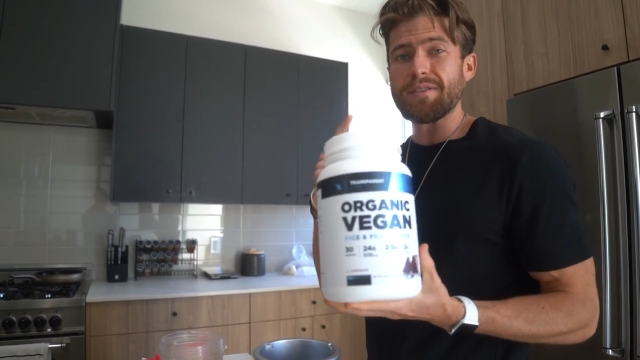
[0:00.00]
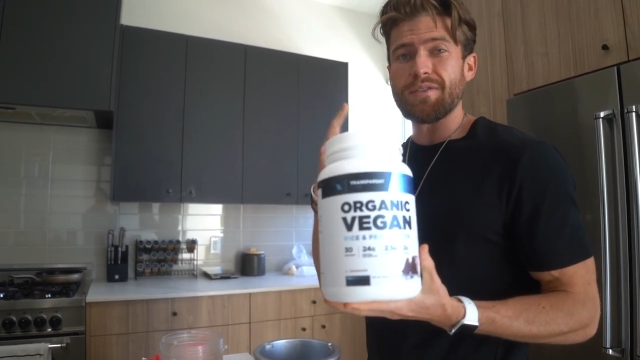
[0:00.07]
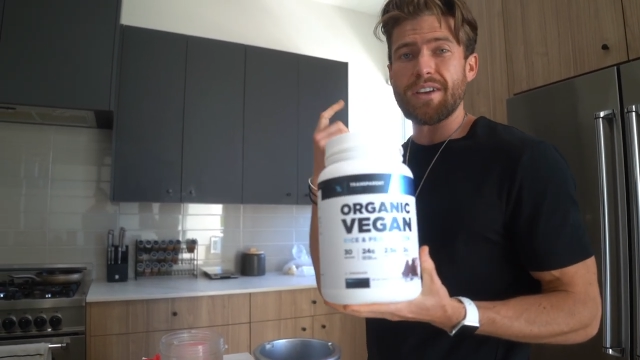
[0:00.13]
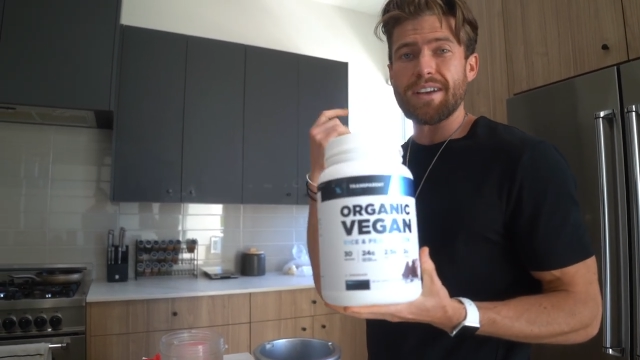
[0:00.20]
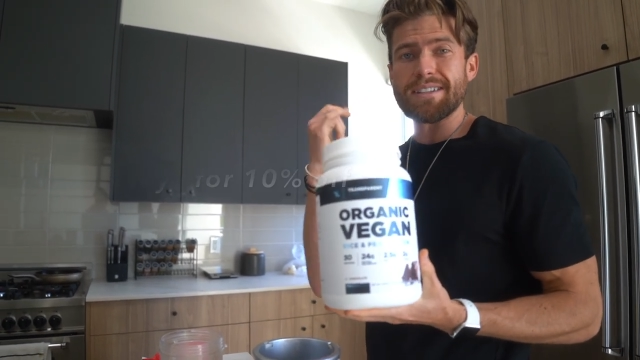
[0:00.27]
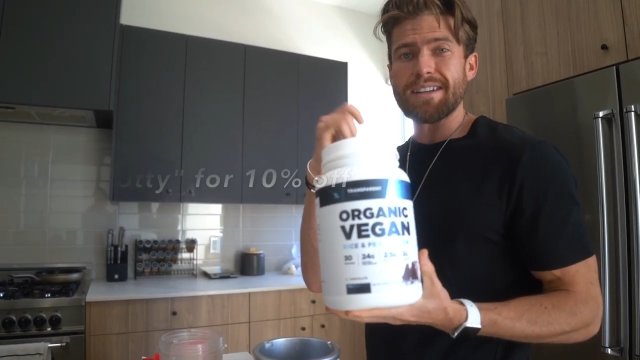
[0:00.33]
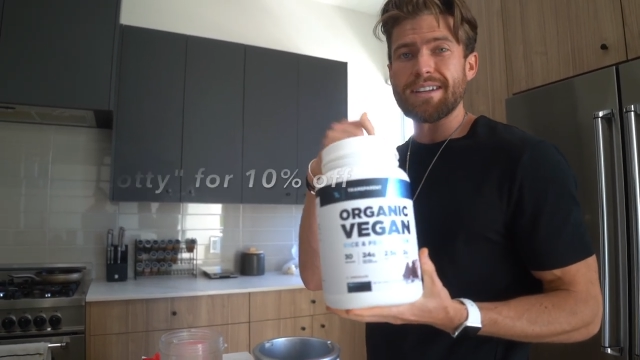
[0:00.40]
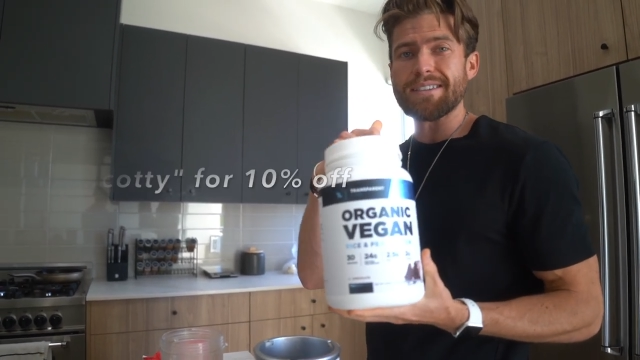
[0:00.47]
If you
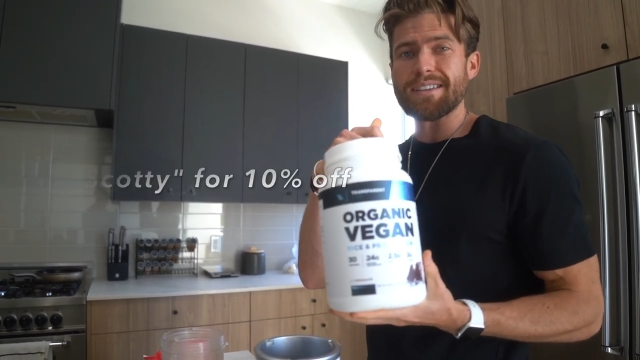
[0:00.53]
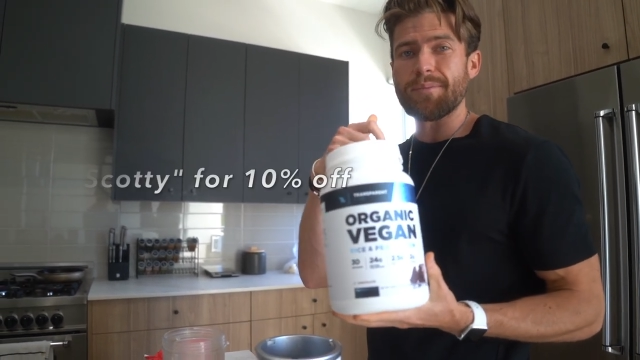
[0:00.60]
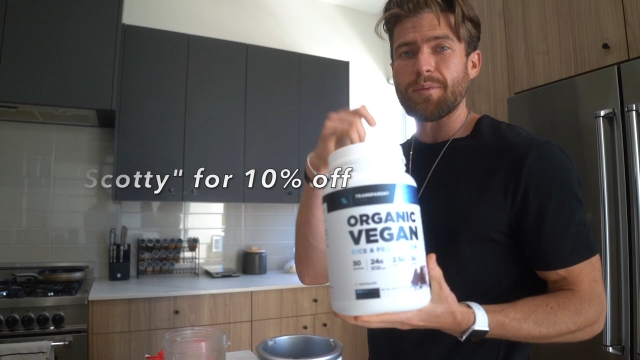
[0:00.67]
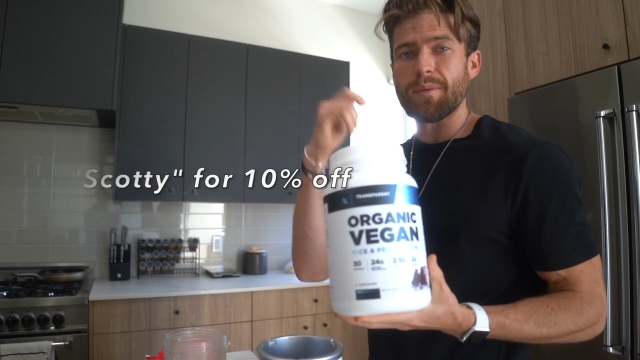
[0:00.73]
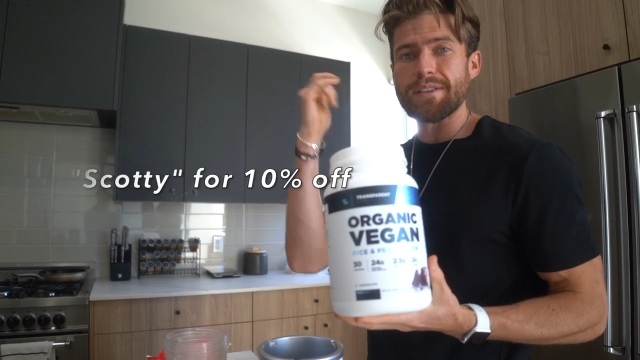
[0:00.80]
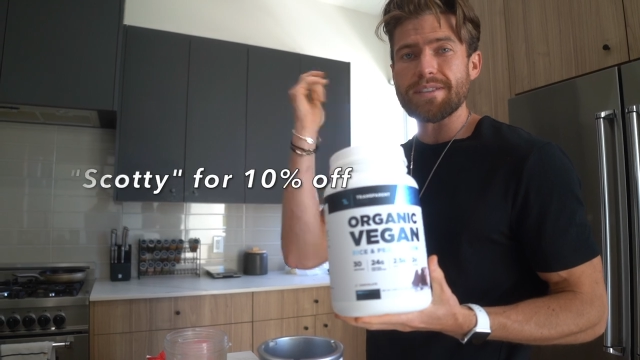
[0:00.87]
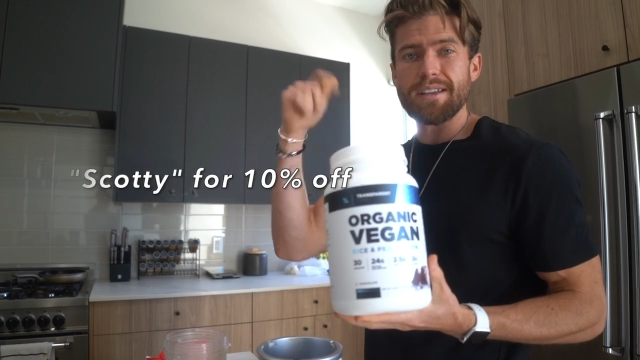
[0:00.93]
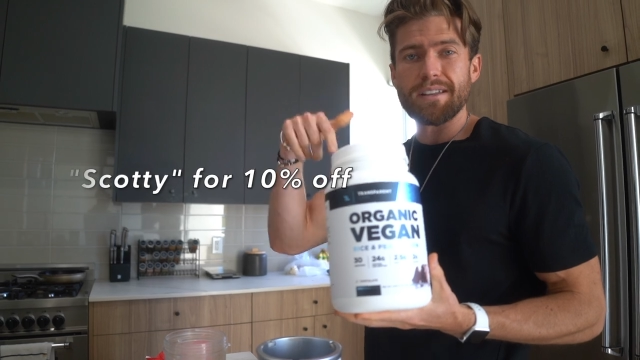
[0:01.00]
guys need any
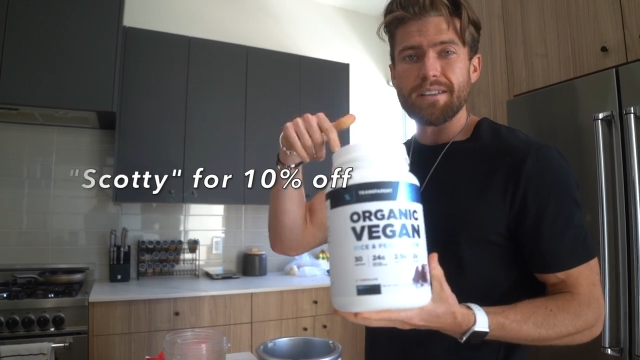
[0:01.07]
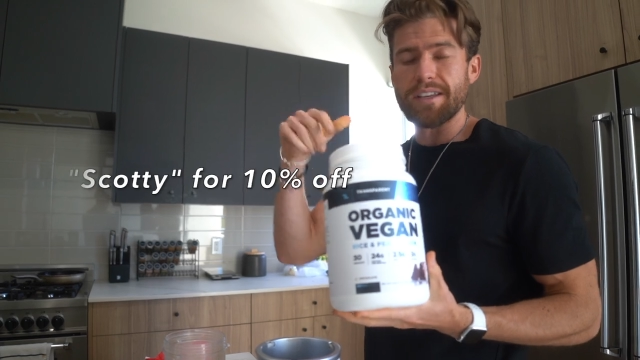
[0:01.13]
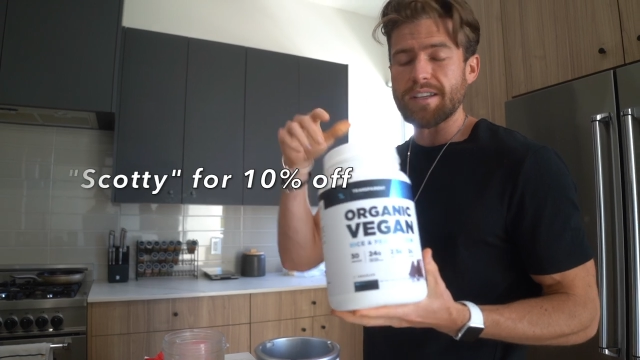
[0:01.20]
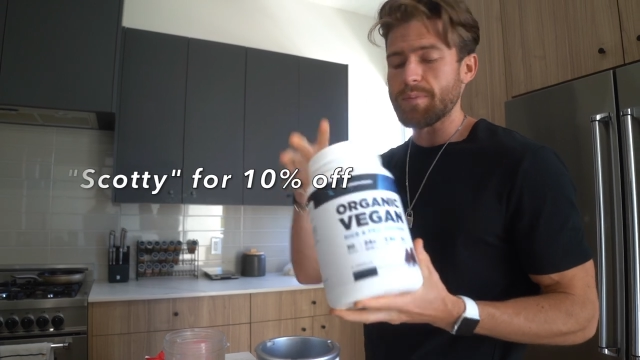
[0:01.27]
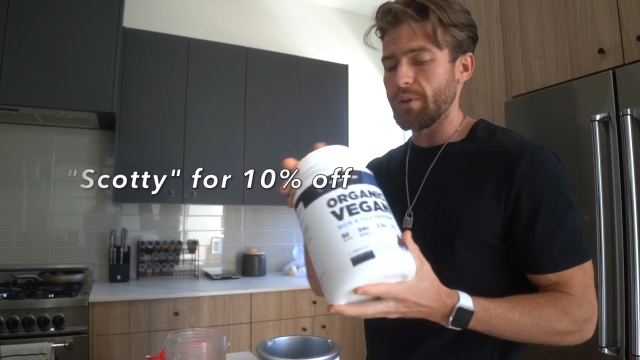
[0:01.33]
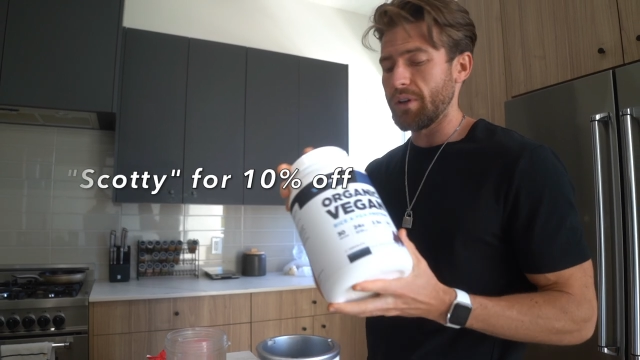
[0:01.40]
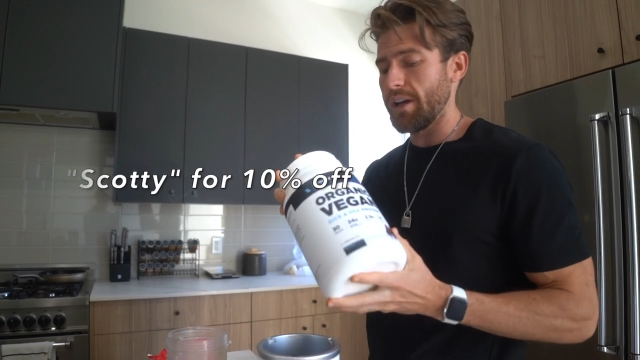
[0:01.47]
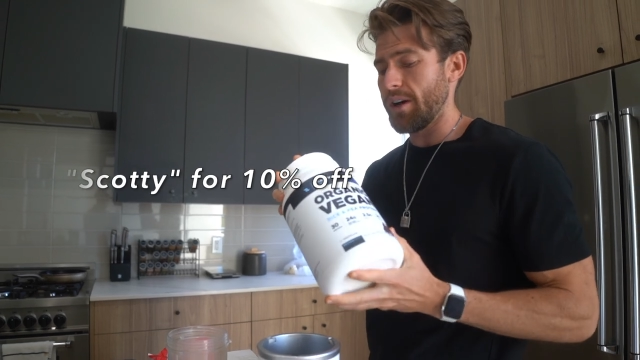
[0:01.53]
supplements,
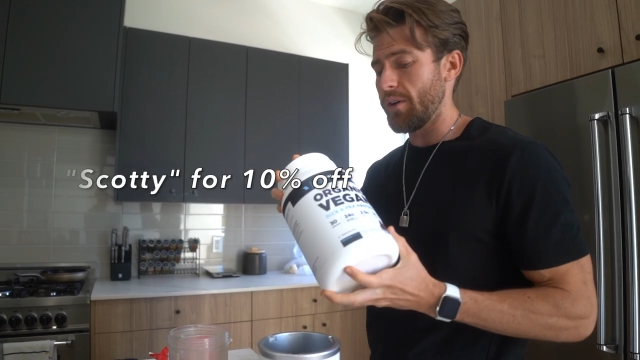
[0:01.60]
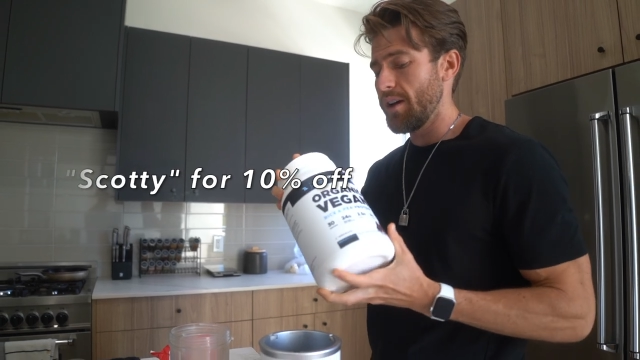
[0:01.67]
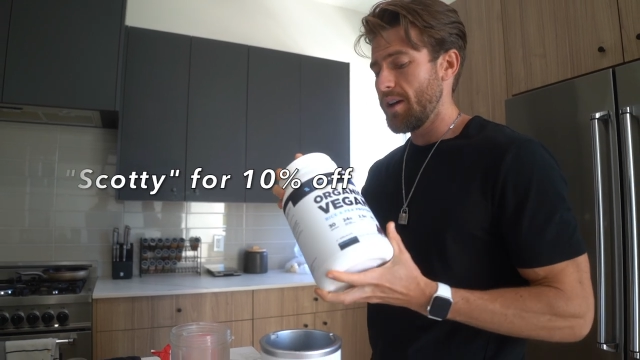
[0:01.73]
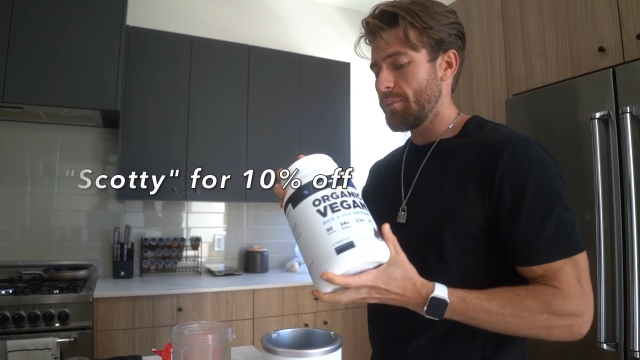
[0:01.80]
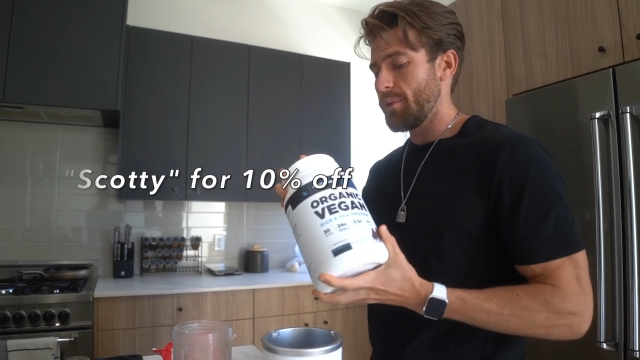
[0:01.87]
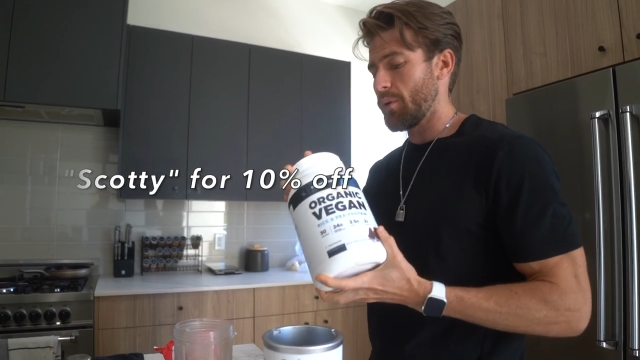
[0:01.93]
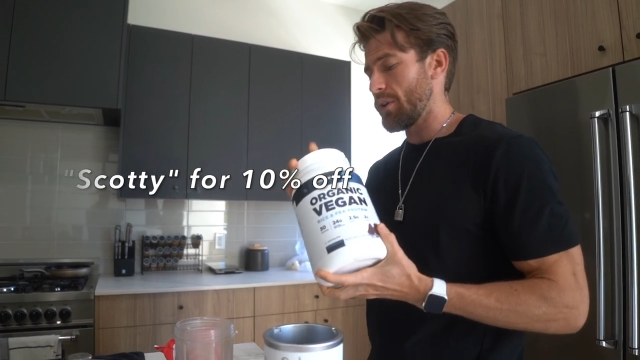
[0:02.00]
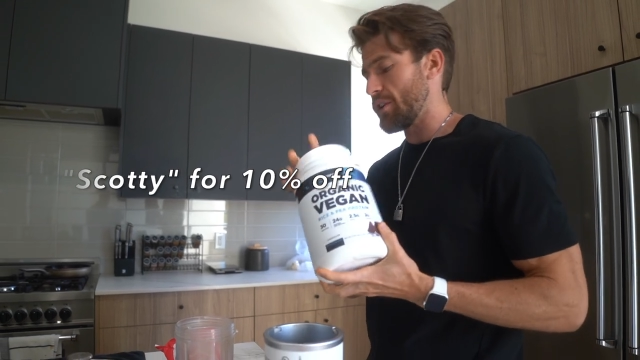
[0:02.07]
links below,
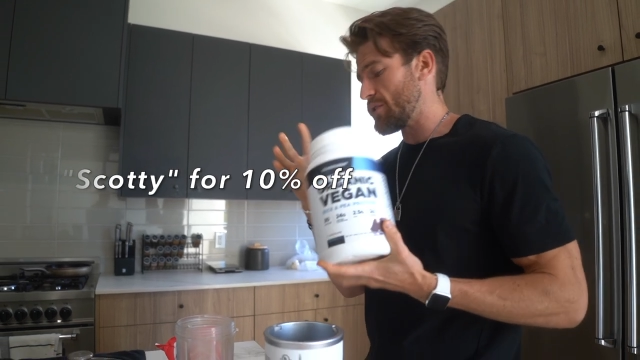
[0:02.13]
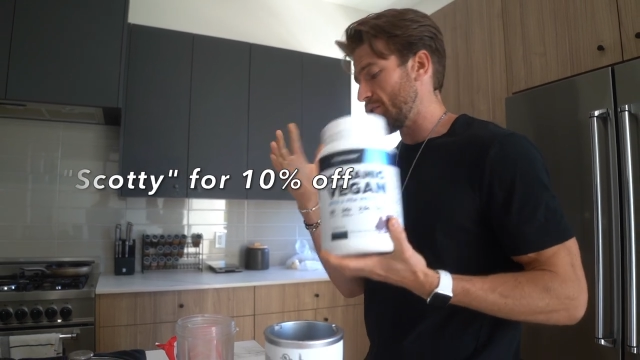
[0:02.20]
but we're gonna